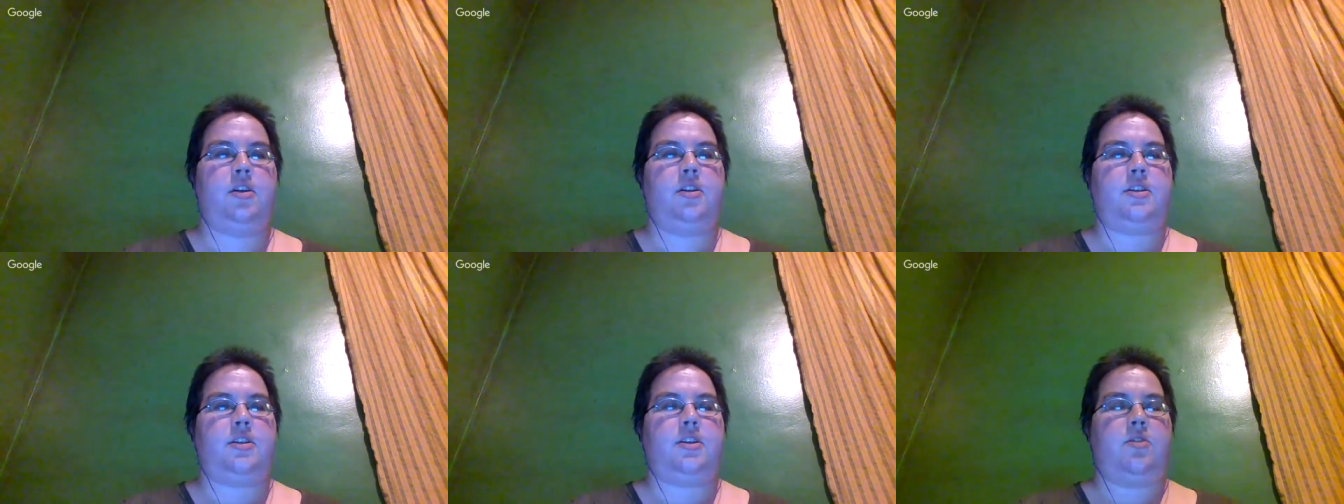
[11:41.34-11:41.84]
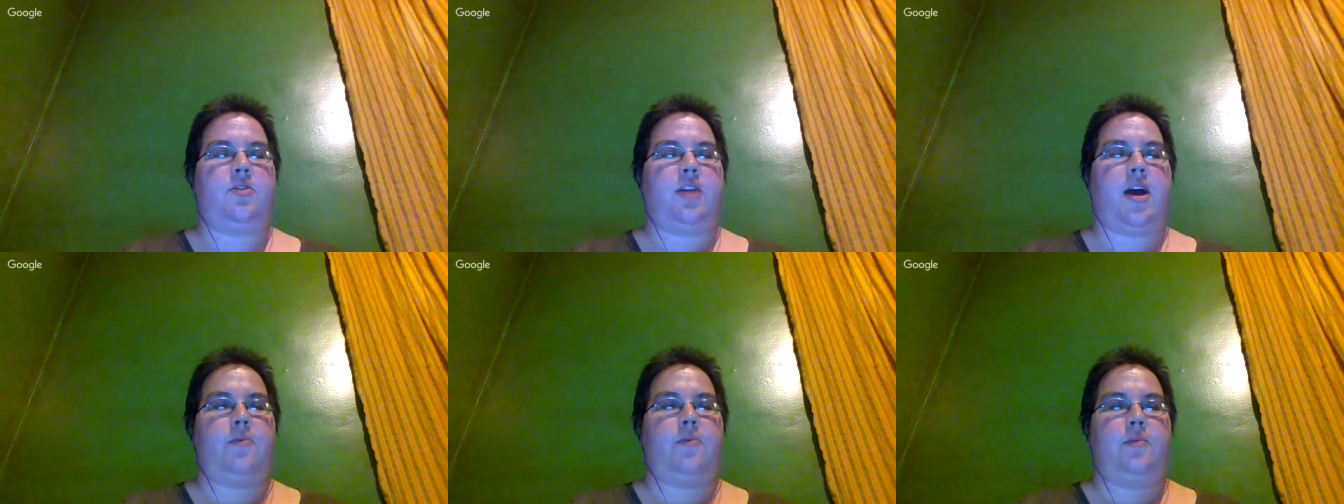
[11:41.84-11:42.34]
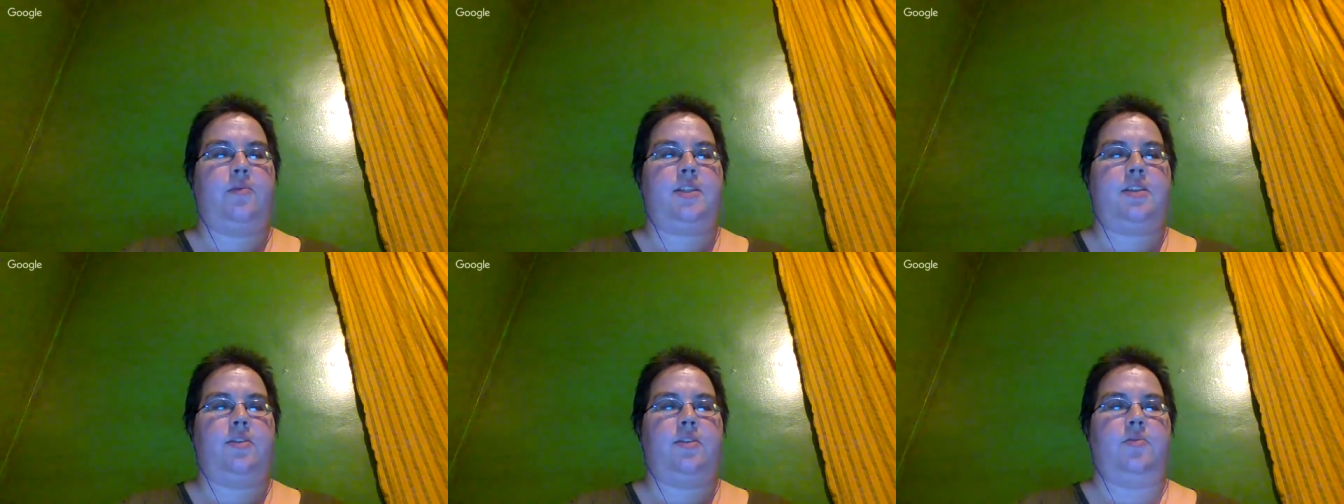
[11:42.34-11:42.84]
So that one
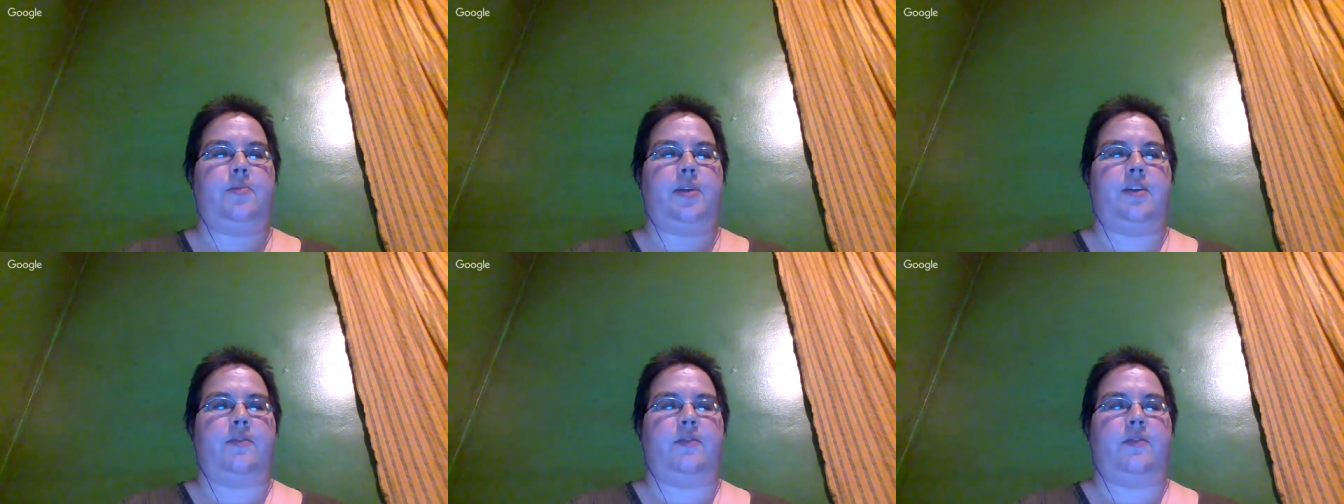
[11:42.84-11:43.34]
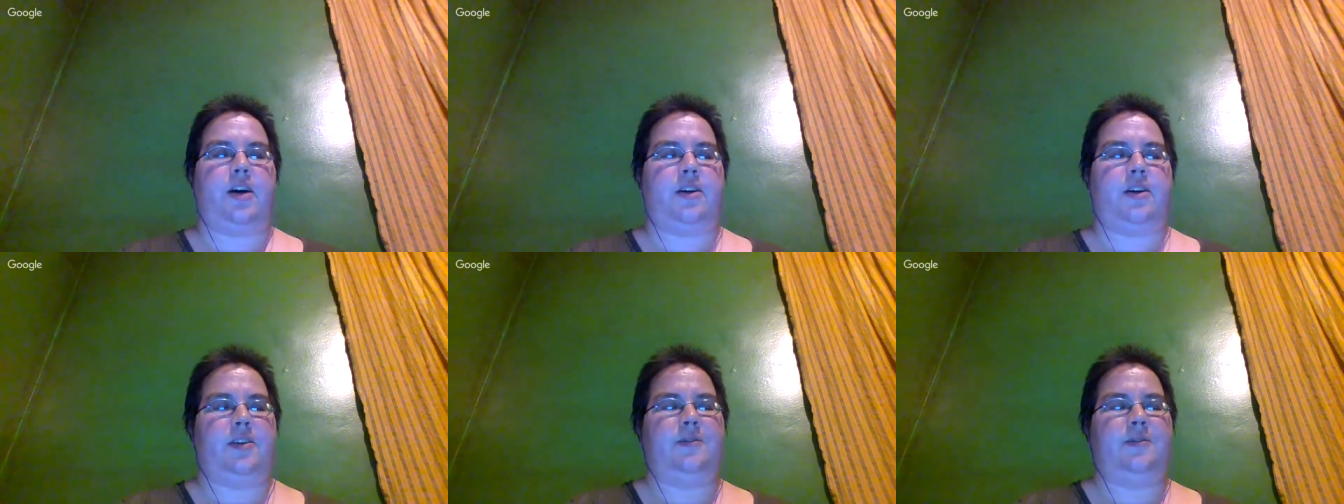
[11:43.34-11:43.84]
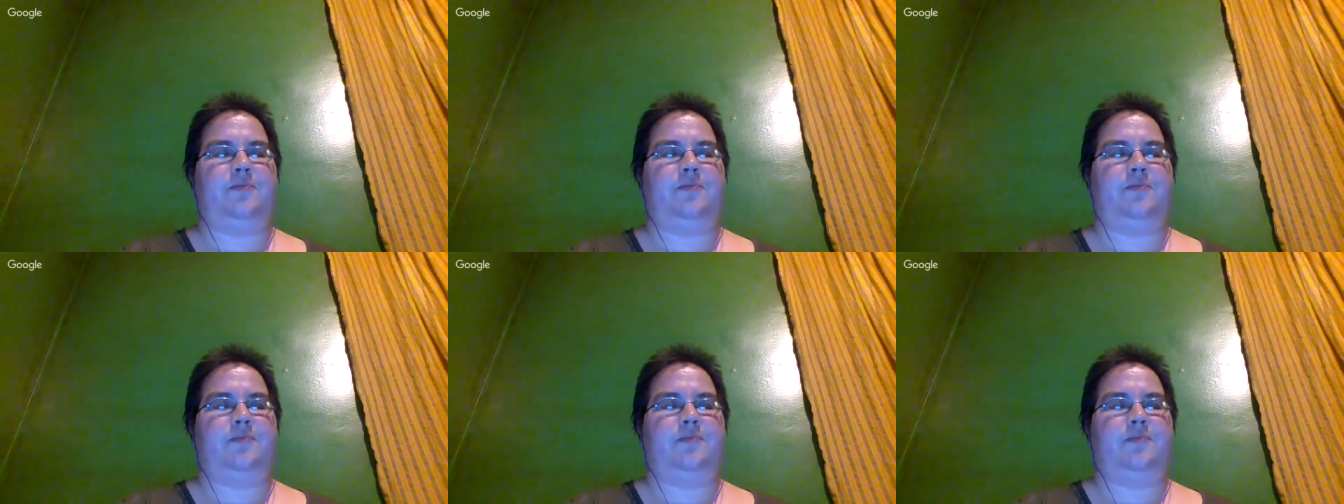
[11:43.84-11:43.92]
was a little bit of a,